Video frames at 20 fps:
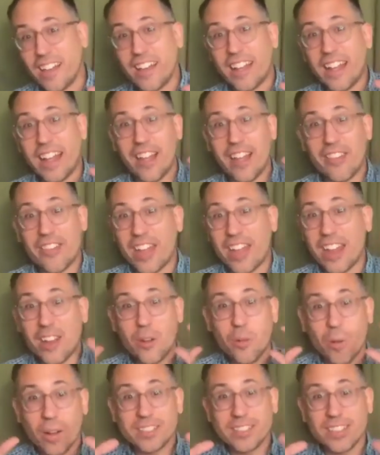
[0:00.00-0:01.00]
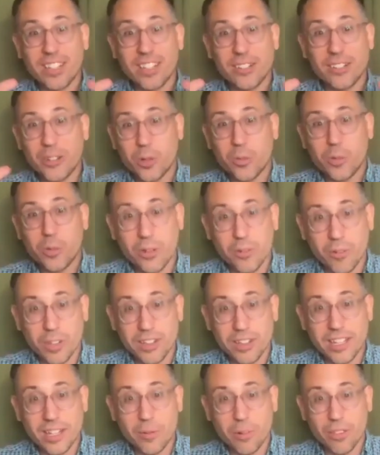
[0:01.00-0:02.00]
And then it wasn't until we really
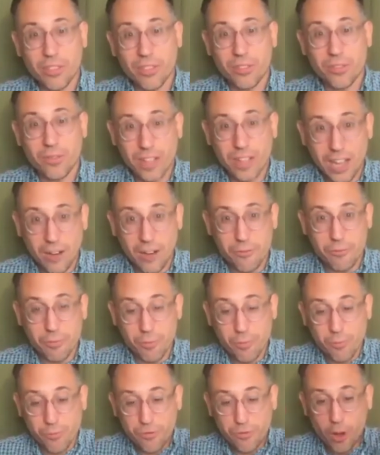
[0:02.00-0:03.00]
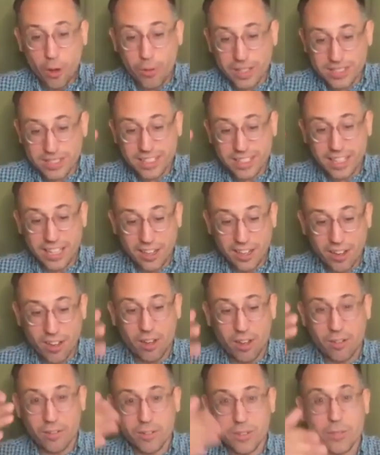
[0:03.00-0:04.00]
were kind of focusing in on,
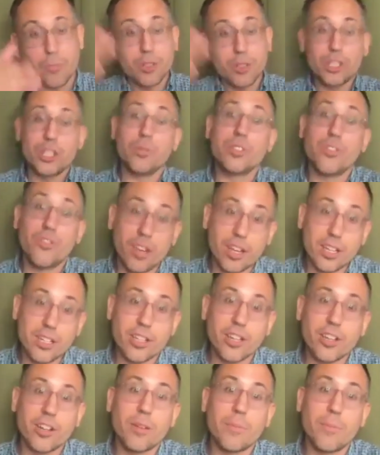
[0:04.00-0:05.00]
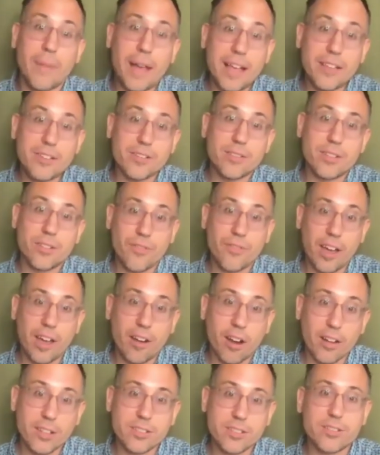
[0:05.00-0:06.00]
she was finishing her master's in fine
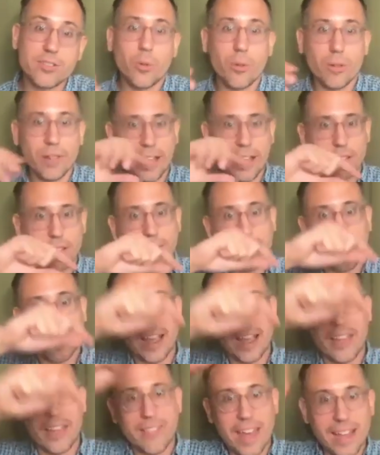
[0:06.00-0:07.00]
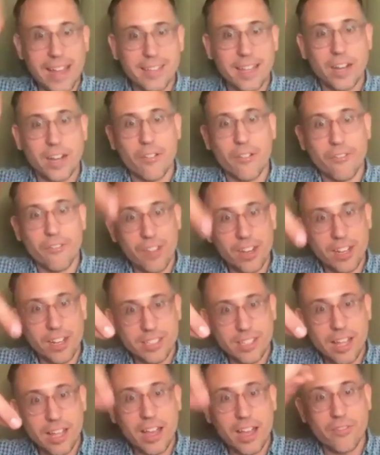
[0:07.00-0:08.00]
arts. So we're like looking at that as kind of a finish
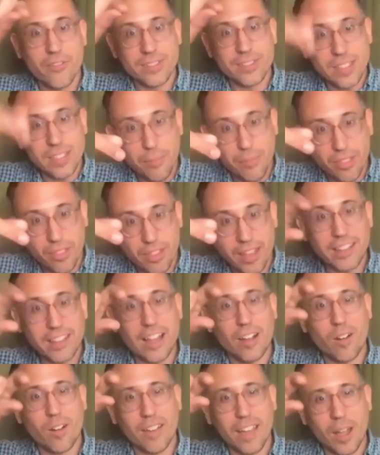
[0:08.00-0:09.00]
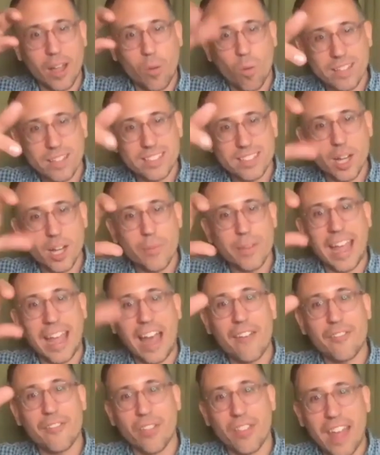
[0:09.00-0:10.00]
line of something, like, okay, what's coming after
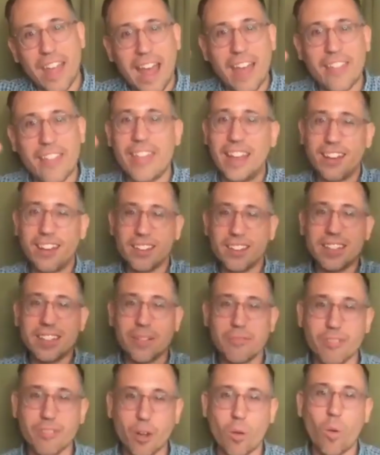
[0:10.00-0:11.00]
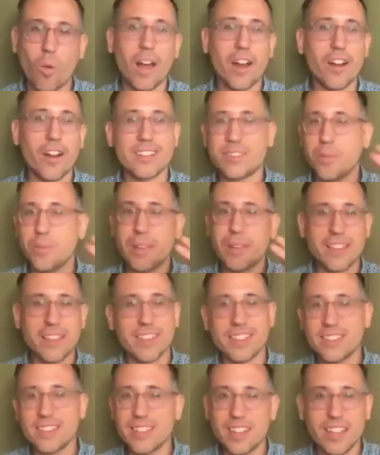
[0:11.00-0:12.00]
that? That doesn't require us to be in the
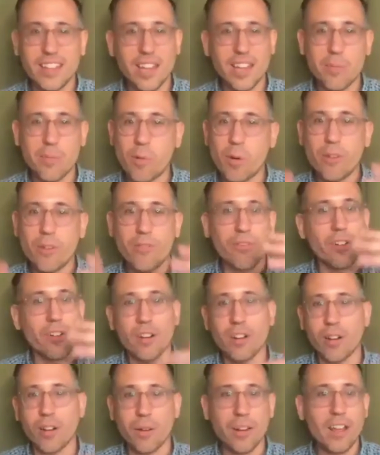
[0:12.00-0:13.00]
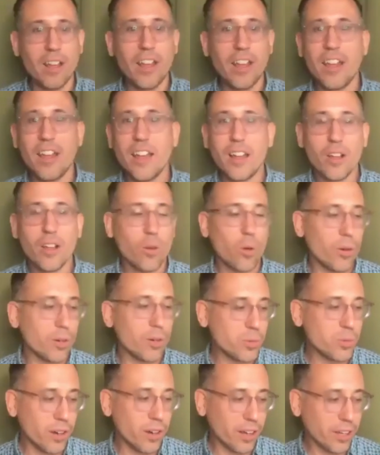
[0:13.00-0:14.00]
city anymore for her
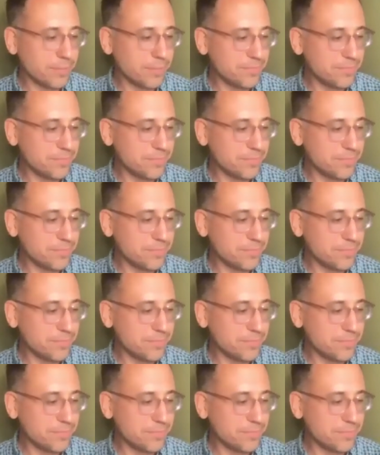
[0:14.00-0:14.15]
coursework.